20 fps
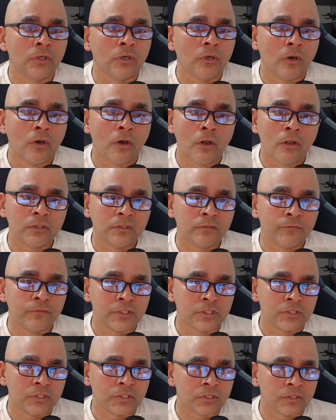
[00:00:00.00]
All the
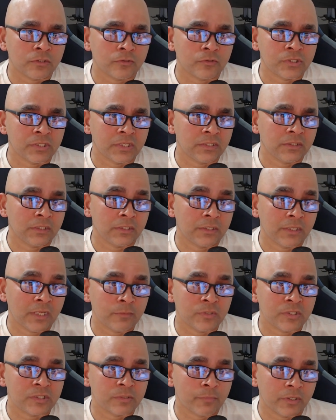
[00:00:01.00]
vegetation you see in that game
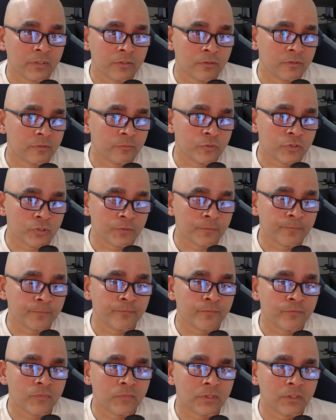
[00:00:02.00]
is my contribution.
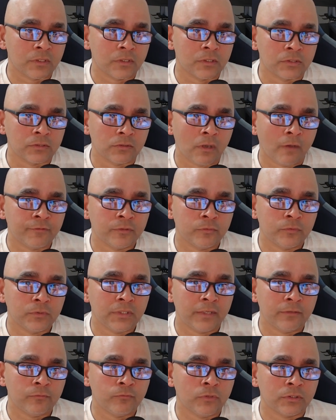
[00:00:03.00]
So afterward,
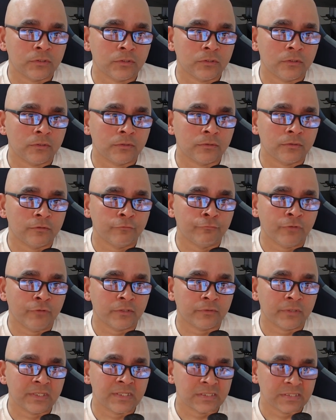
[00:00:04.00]
I worked on Far
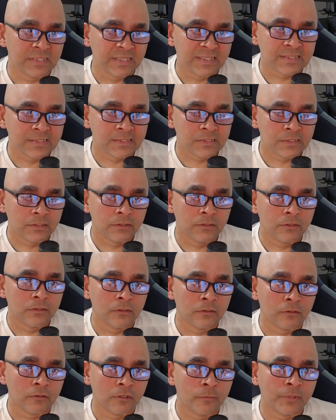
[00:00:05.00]
Cry 6,
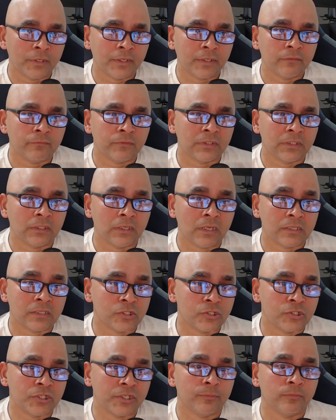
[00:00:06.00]
collaborating with a larger
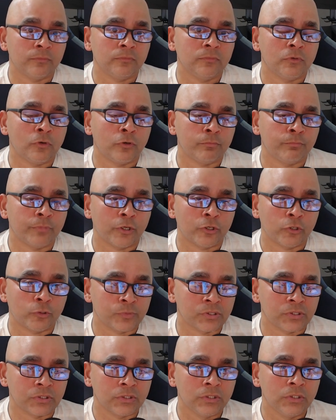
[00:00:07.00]
team on
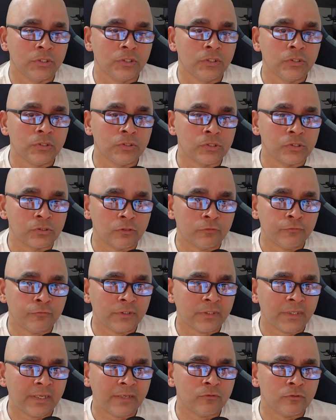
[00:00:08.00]
biomes. So
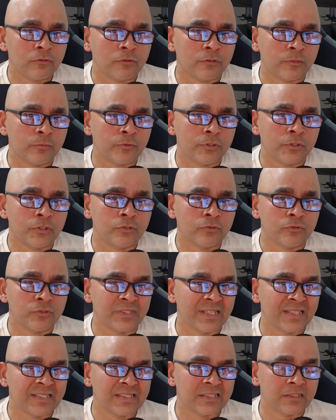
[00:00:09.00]
far, I have contributed to
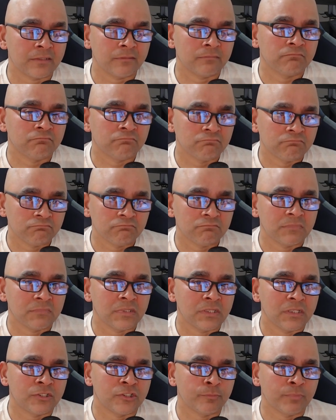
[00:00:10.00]
six
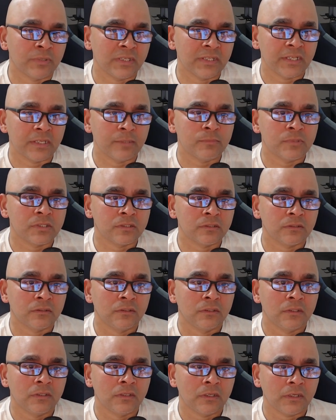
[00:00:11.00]
AAA games
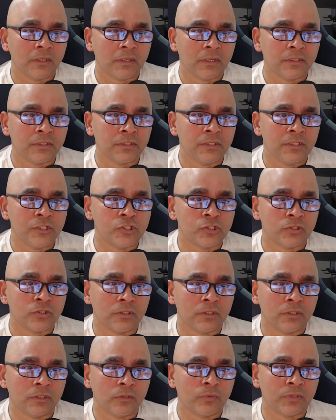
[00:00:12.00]
and each
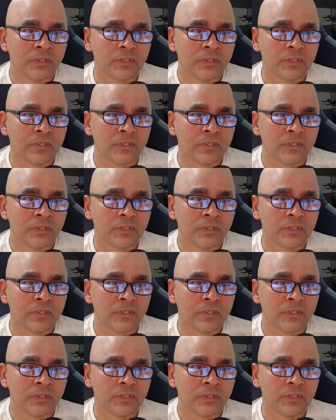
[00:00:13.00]
uh, one